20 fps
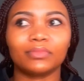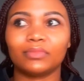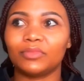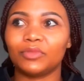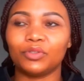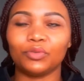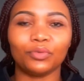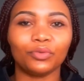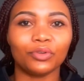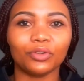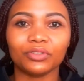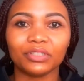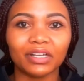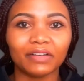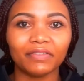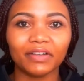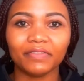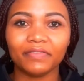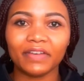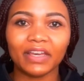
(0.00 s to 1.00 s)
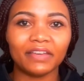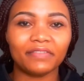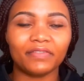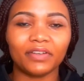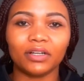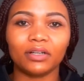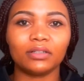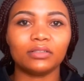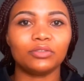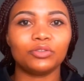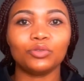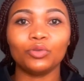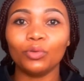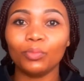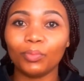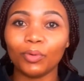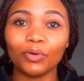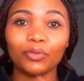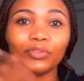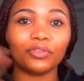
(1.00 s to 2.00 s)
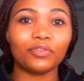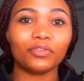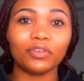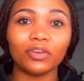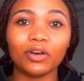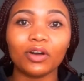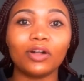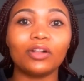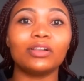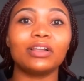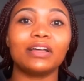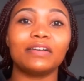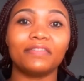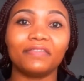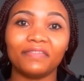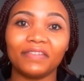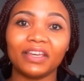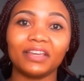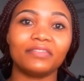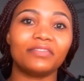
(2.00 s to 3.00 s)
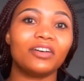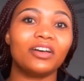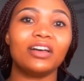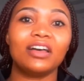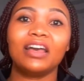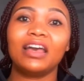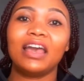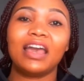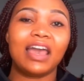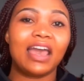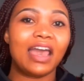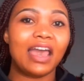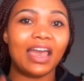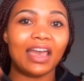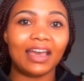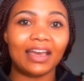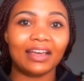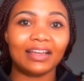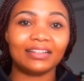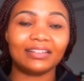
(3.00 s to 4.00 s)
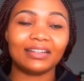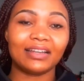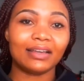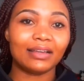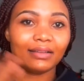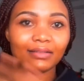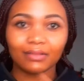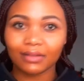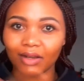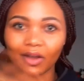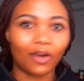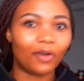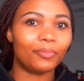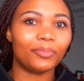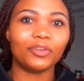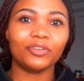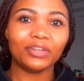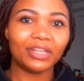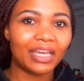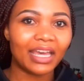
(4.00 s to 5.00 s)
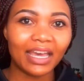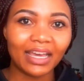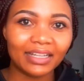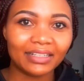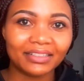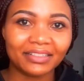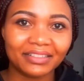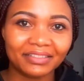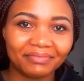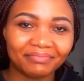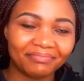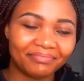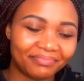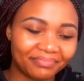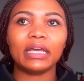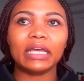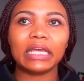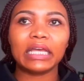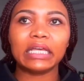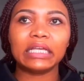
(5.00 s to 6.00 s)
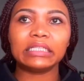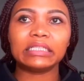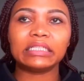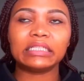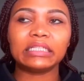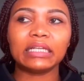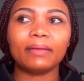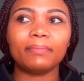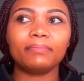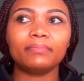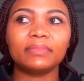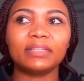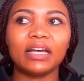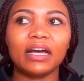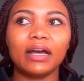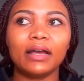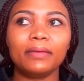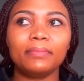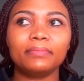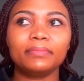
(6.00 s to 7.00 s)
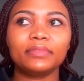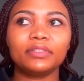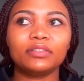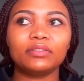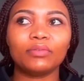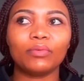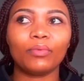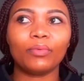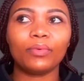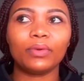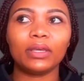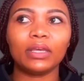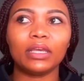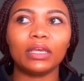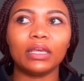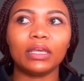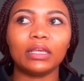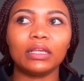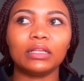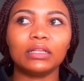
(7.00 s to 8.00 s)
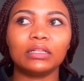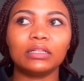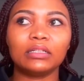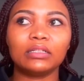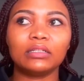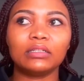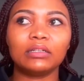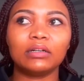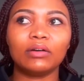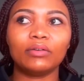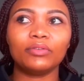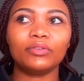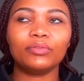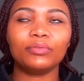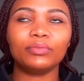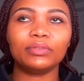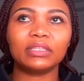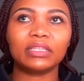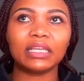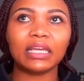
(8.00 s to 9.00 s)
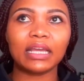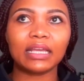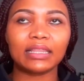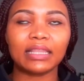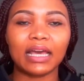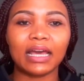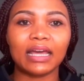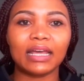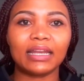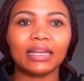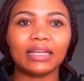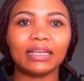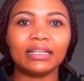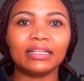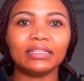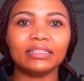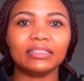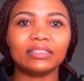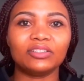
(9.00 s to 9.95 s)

do yourself a favor, do both of y'all a favor, and communicate. It's sometimes you would think that he's